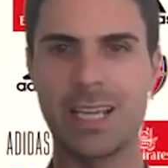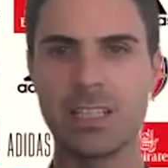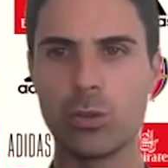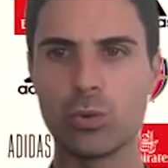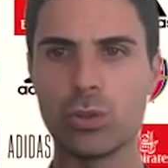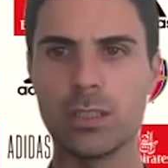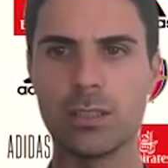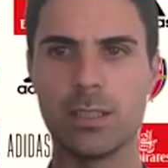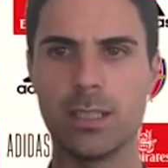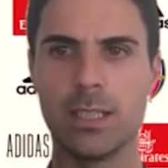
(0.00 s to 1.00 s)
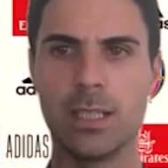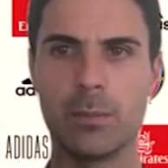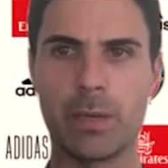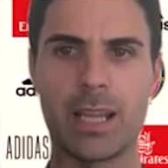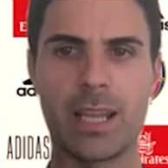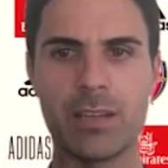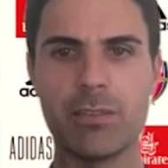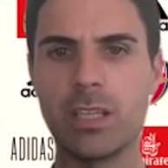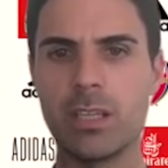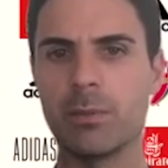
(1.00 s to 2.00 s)
losing but I
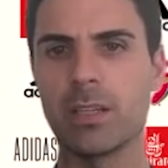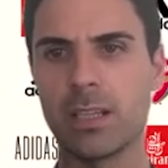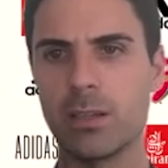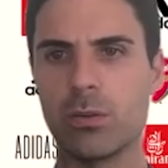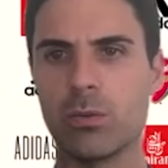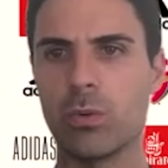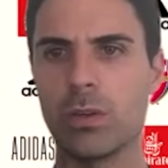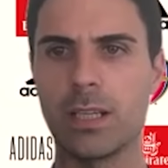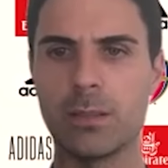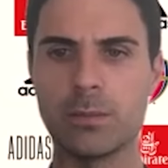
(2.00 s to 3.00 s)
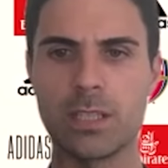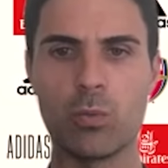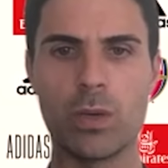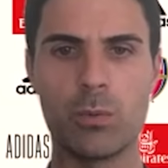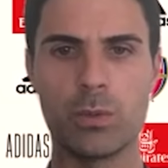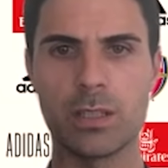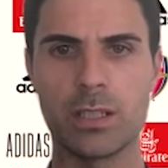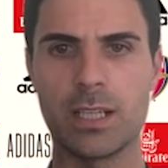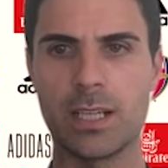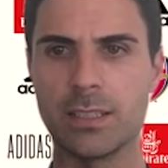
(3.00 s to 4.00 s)
hate giving games away when they
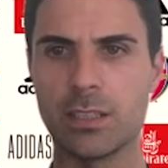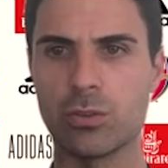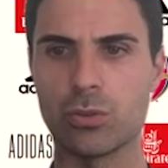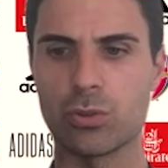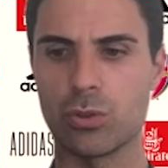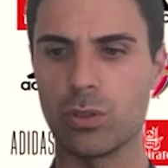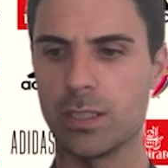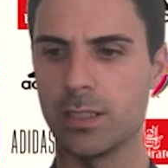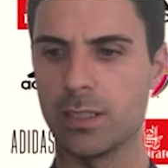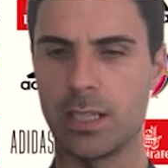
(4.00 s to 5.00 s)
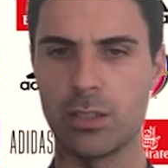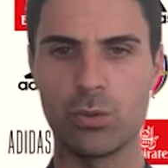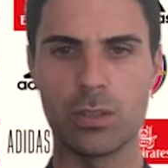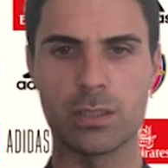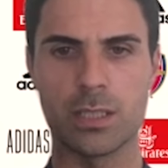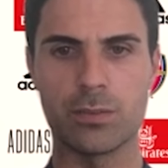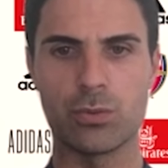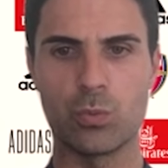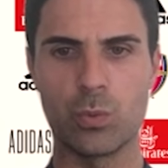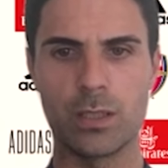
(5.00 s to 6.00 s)
are under control and, and you deserve
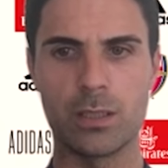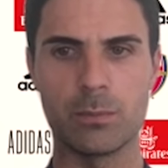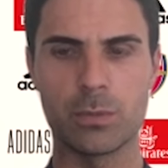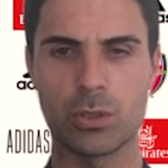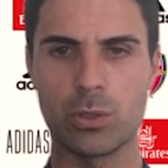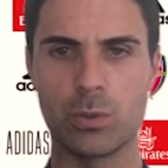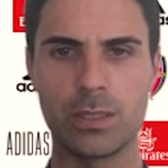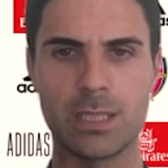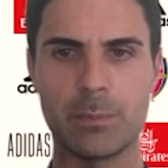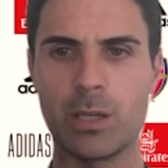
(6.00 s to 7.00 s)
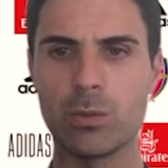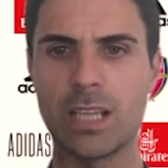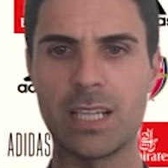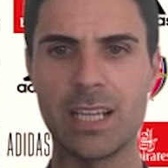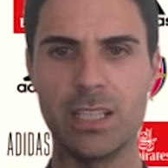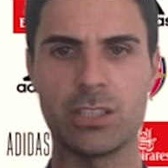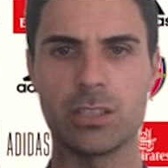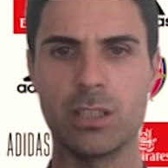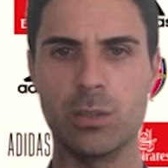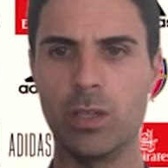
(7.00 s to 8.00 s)
to win them. So it's about that edge,
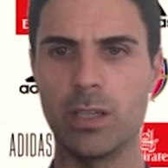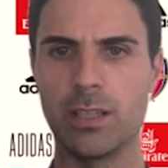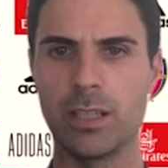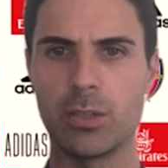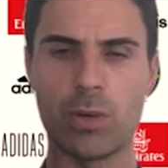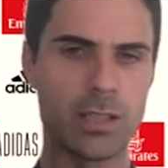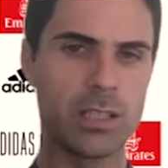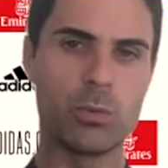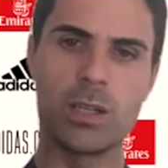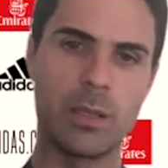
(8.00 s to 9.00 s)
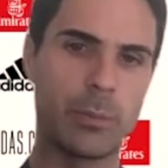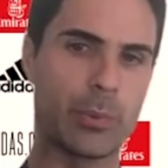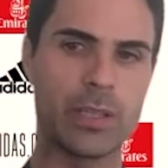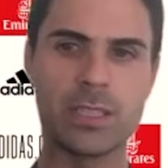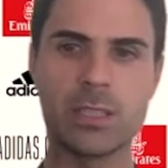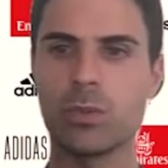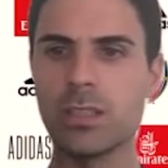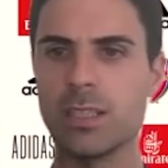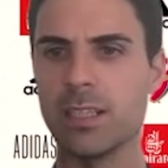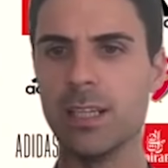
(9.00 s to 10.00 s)
the way they run, the way they press, the way
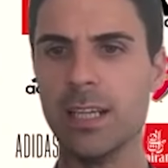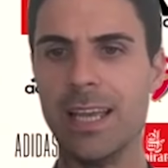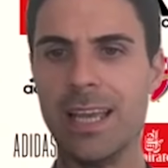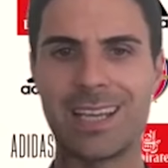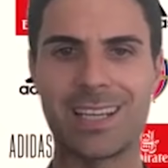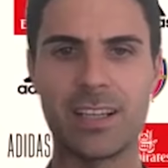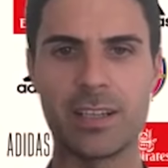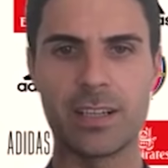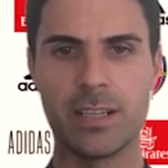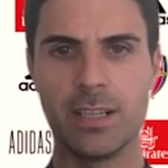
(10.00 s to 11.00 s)
they care